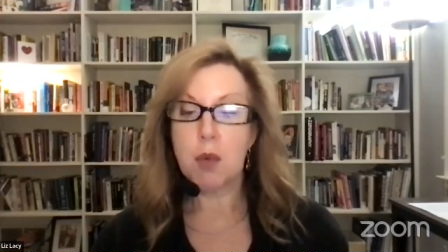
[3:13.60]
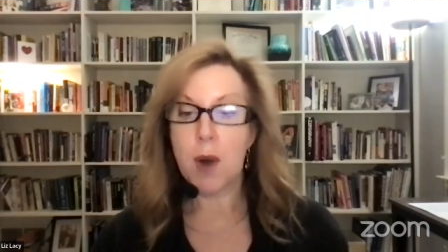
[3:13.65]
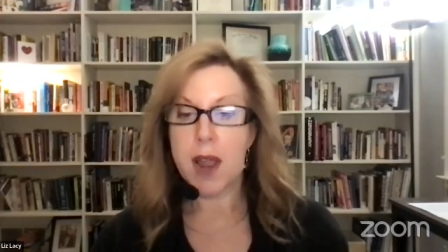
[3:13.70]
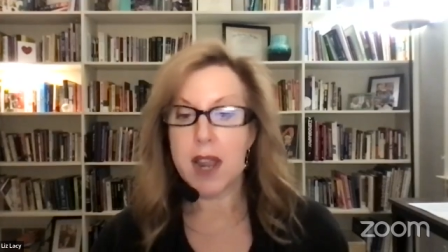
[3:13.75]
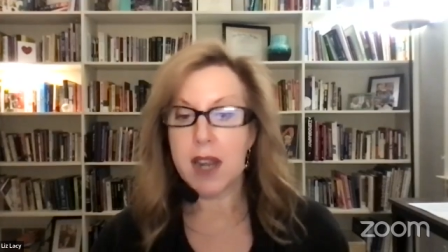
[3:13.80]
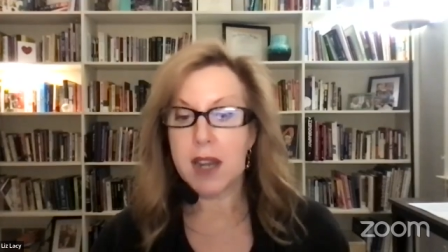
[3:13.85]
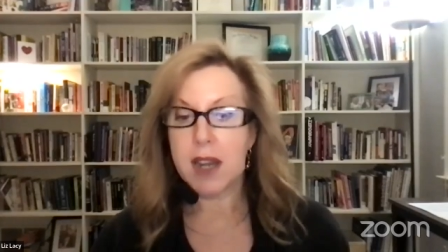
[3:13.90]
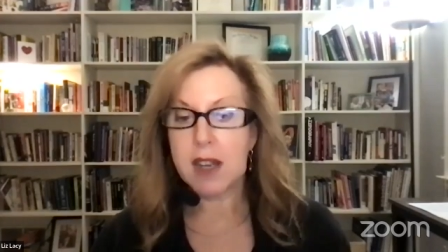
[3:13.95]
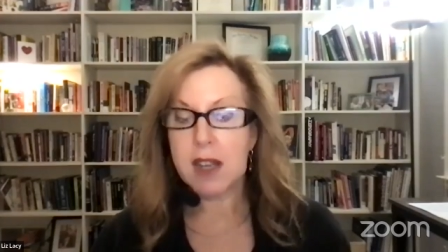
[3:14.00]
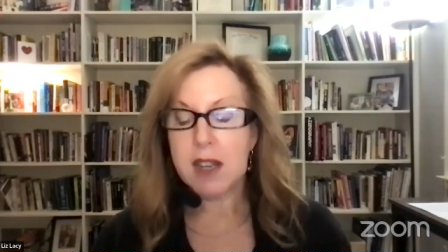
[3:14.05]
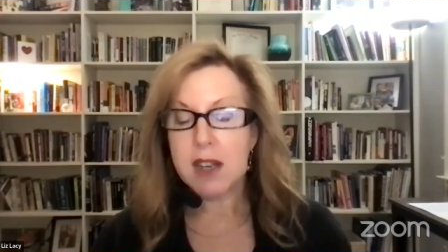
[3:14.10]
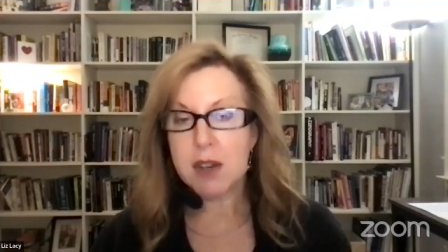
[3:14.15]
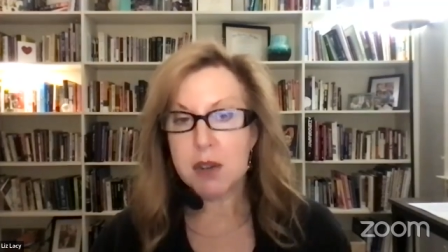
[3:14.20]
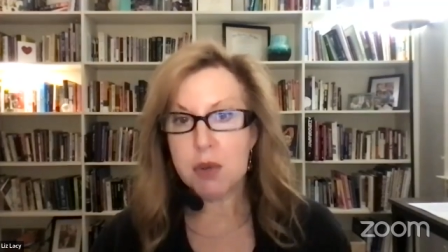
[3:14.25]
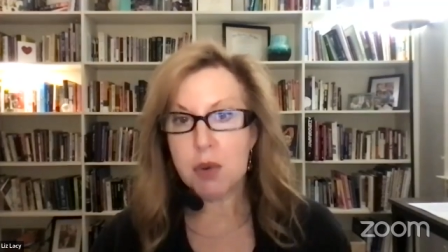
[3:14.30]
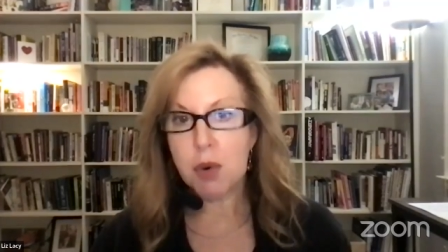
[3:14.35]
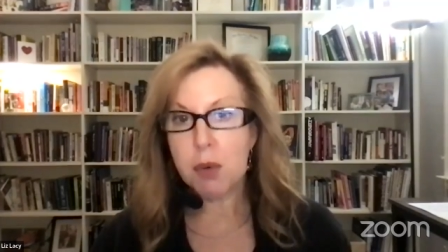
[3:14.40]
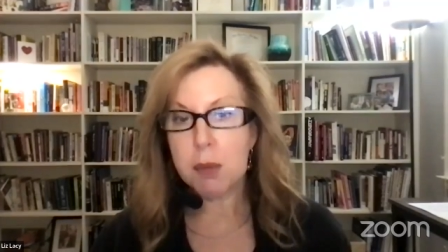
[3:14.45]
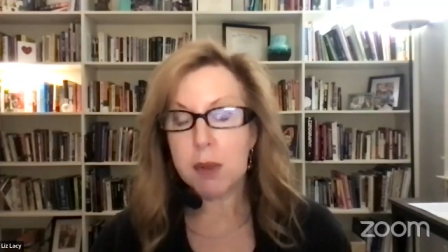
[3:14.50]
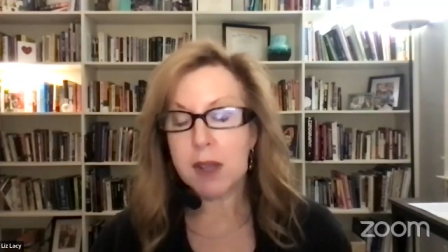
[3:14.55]
when
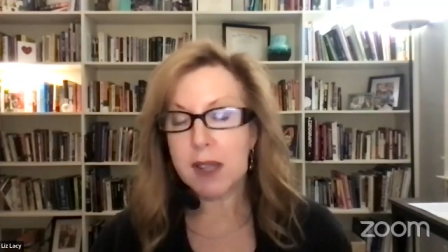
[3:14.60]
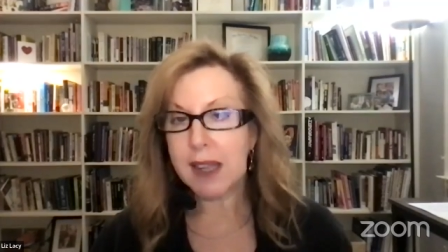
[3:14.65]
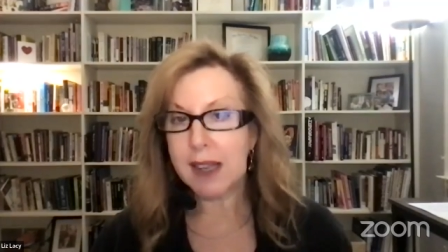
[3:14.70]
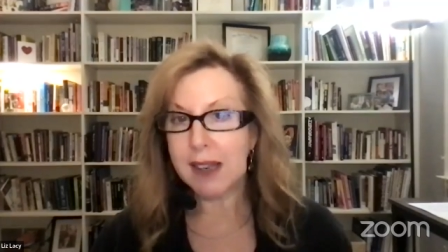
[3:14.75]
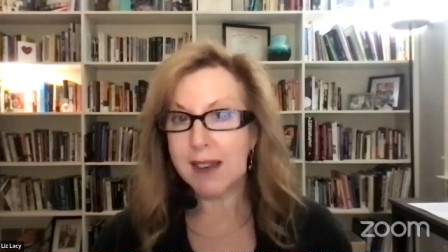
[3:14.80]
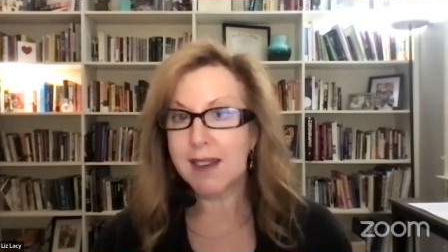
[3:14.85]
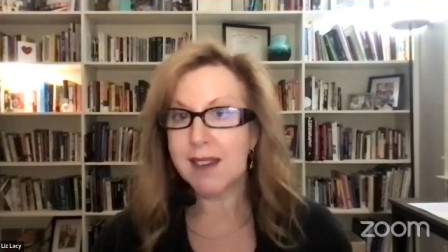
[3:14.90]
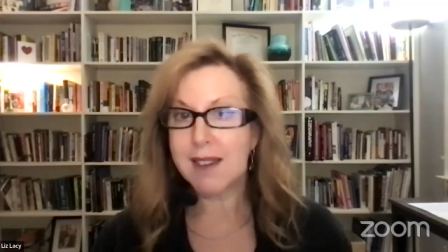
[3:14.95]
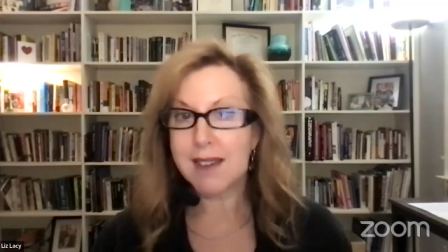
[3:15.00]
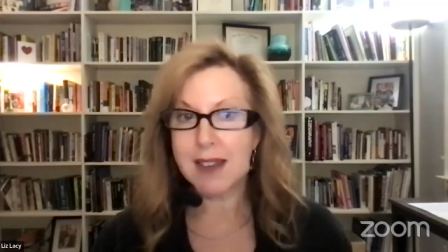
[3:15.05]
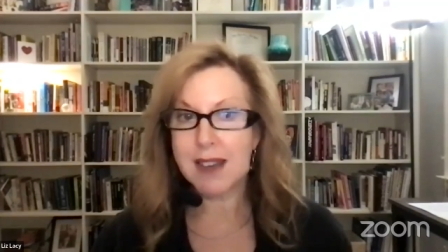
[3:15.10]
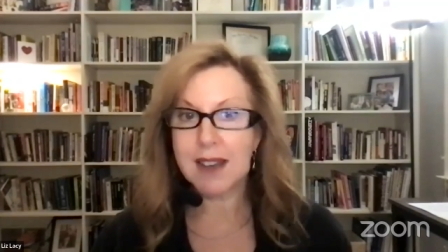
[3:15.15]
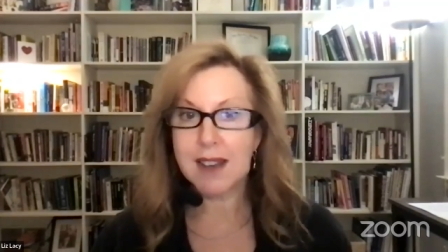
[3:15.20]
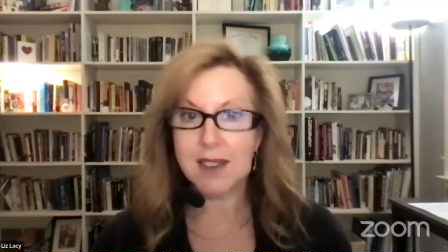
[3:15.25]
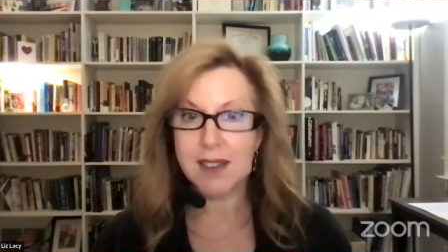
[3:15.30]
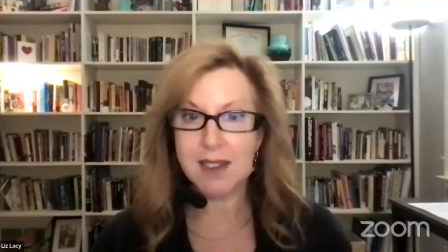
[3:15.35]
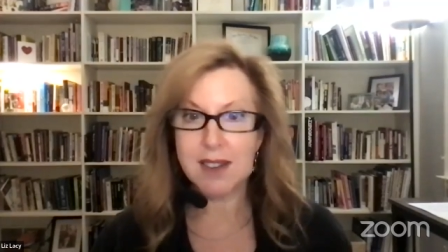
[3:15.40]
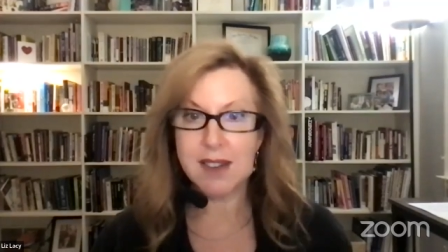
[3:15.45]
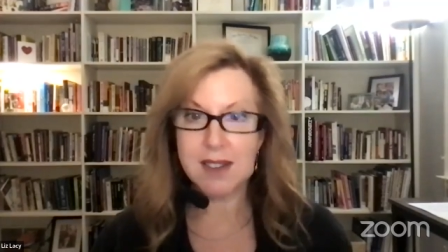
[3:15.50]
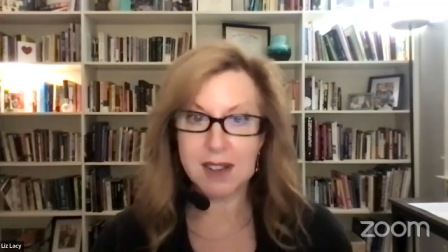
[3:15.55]
normally in
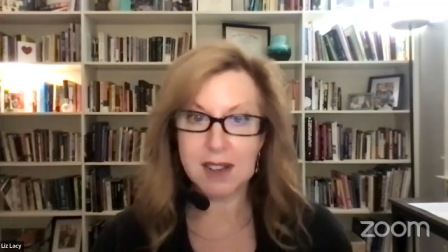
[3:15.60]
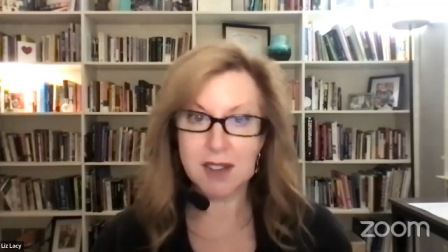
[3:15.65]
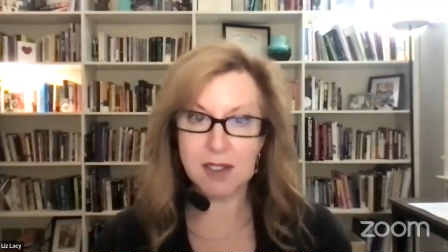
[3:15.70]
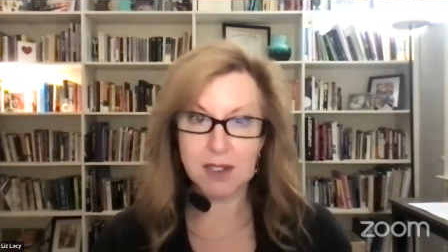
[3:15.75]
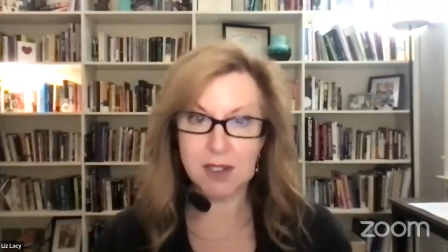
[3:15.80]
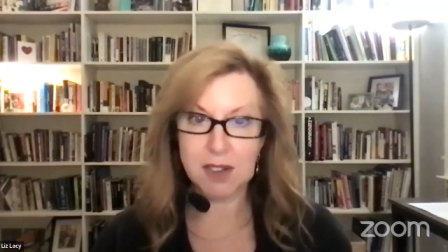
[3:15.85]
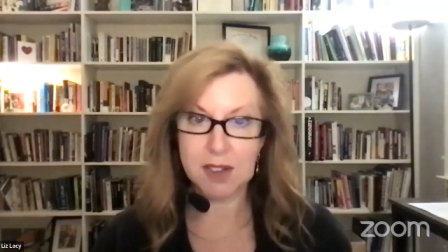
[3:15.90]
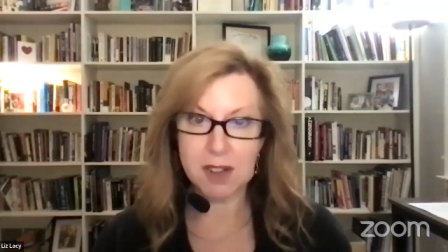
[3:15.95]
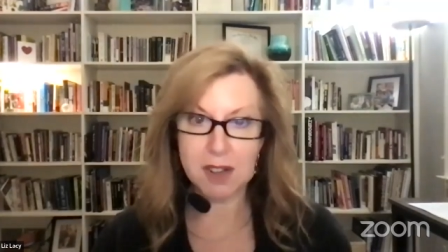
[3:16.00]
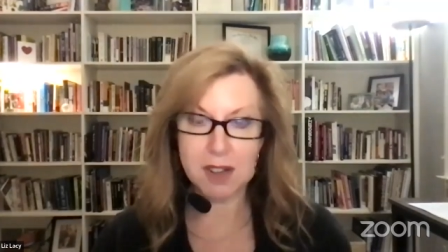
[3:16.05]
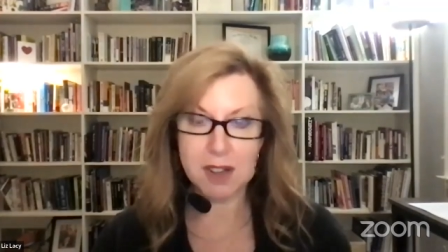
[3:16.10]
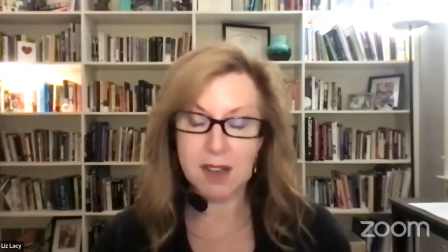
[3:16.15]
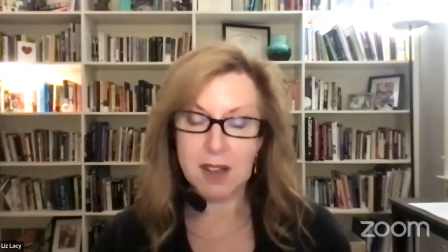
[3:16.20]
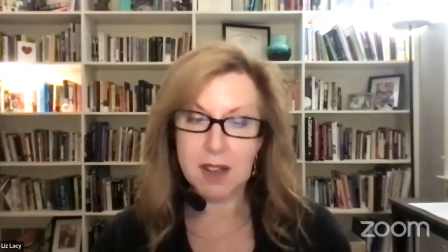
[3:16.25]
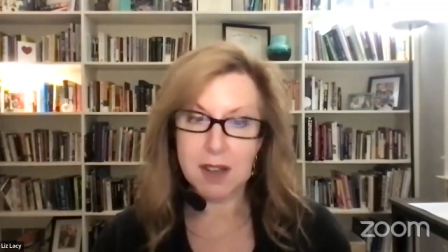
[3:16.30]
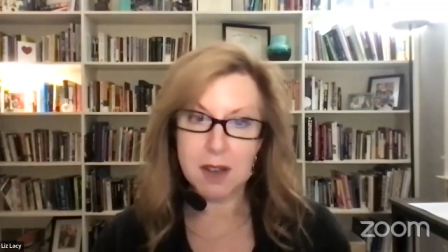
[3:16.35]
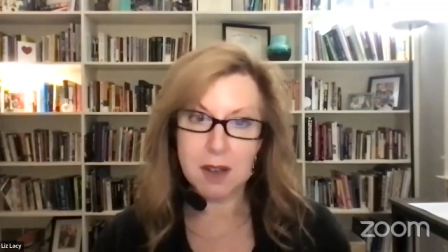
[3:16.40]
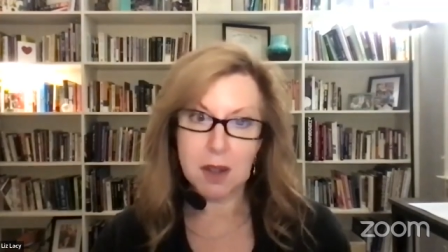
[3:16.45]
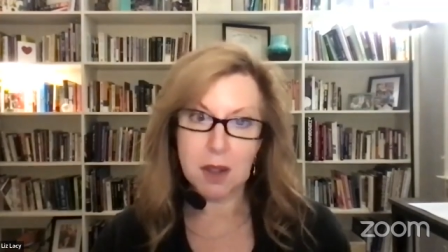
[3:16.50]
sex addiction